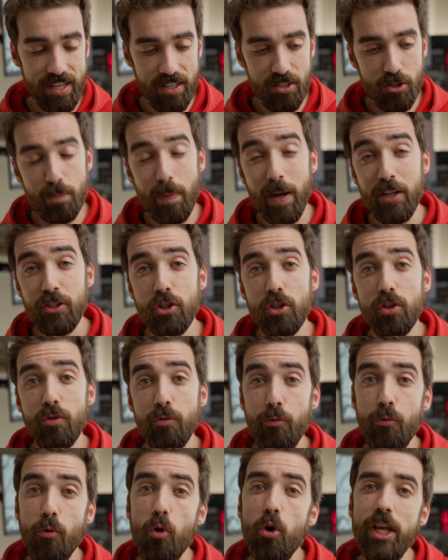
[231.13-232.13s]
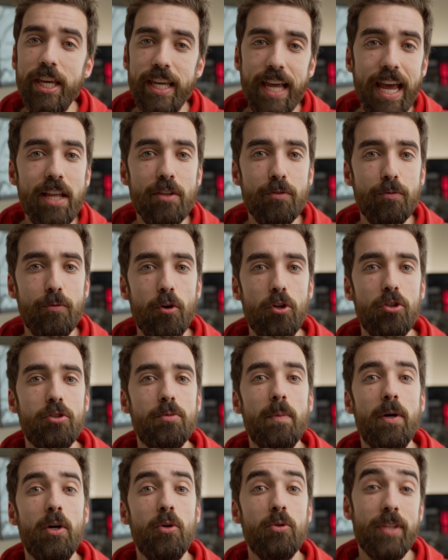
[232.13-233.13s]
special 48
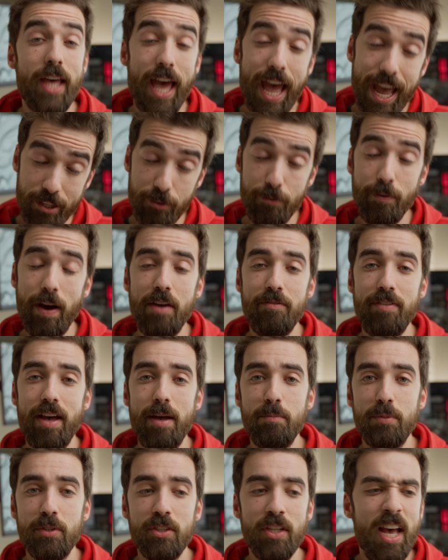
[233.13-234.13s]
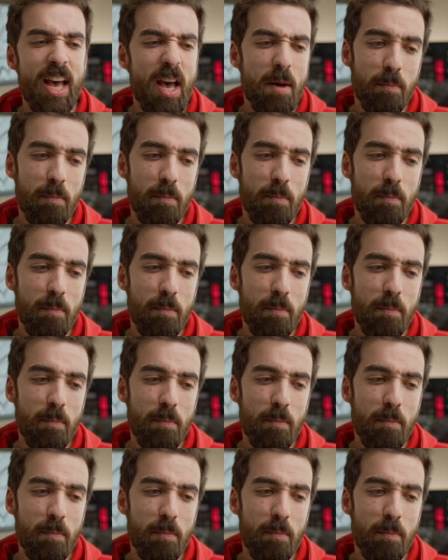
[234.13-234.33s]
volt mode at 5 amps,